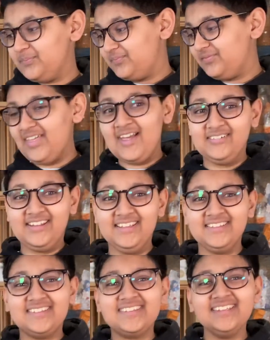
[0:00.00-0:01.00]
There it
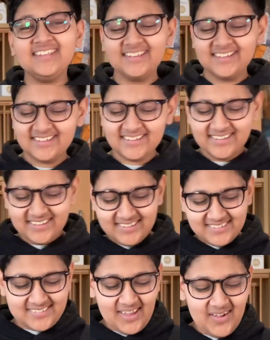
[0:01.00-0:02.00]
is.
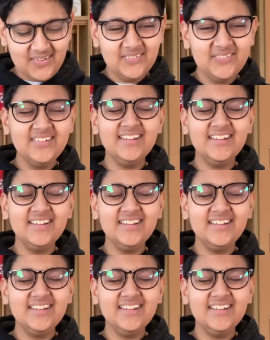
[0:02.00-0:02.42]
So